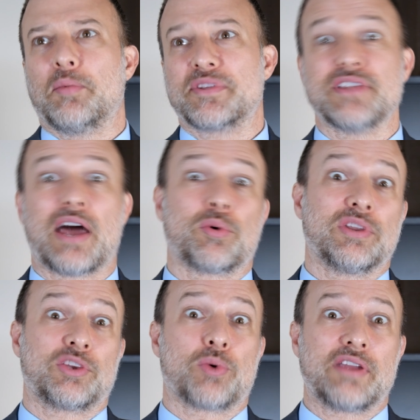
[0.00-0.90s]
It's not
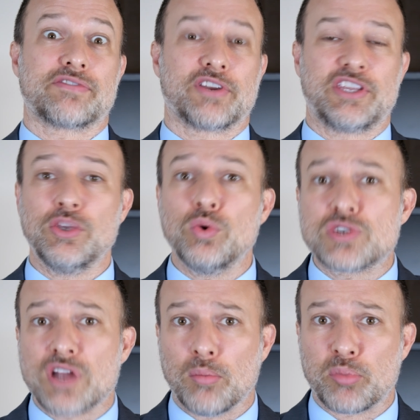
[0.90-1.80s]
really great for
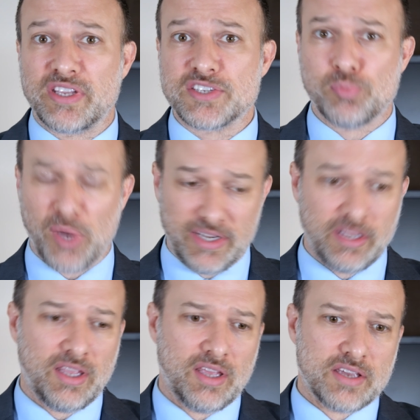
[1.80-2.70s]
huge companies,
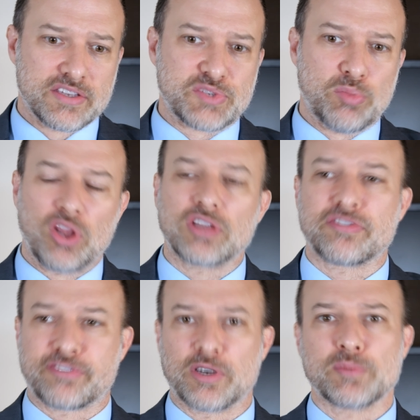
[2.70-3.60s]
but smaller
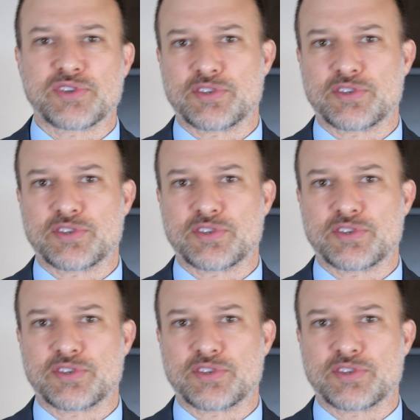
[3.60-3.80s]
firms,